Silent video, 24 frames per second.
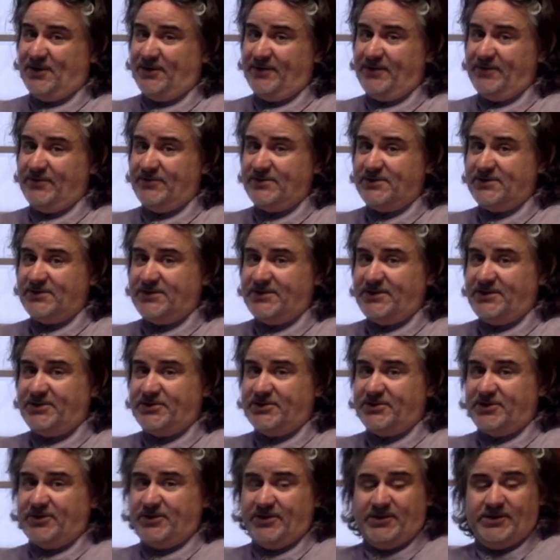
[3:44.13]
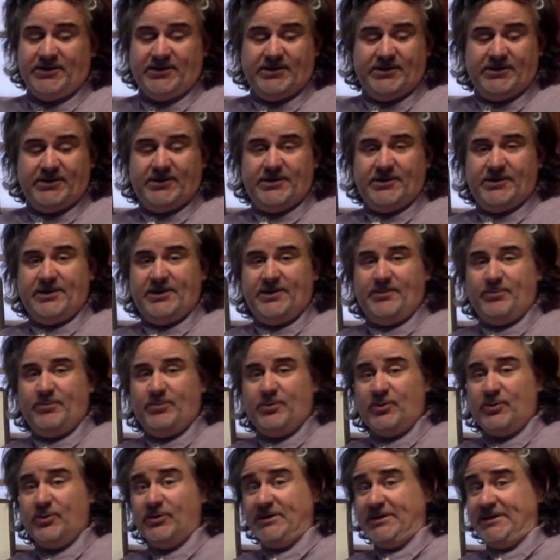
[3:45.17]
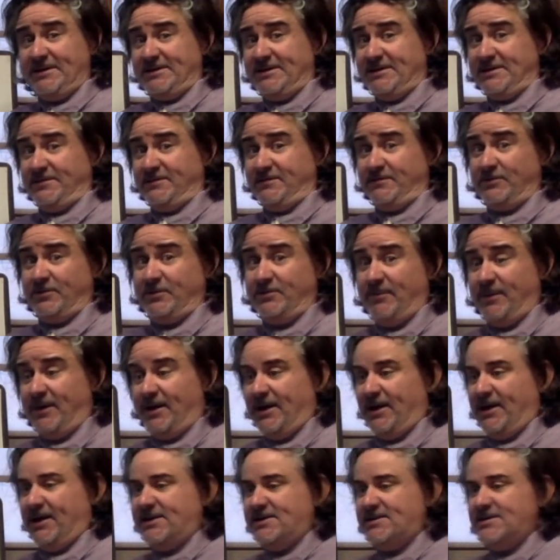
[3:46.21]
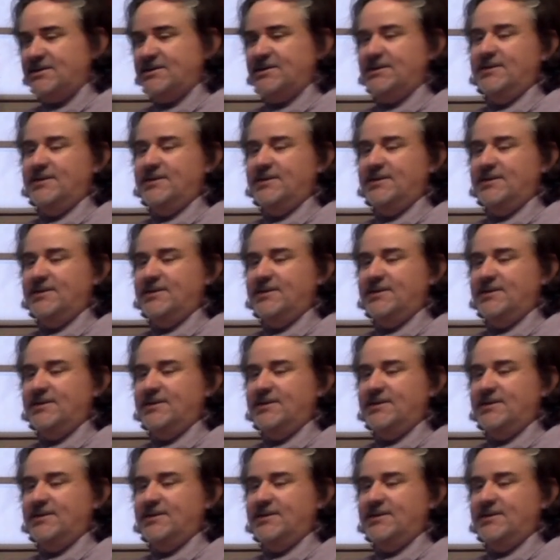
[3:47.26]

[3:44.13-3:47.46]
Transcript: He was a teacher in Burlington, Vermont.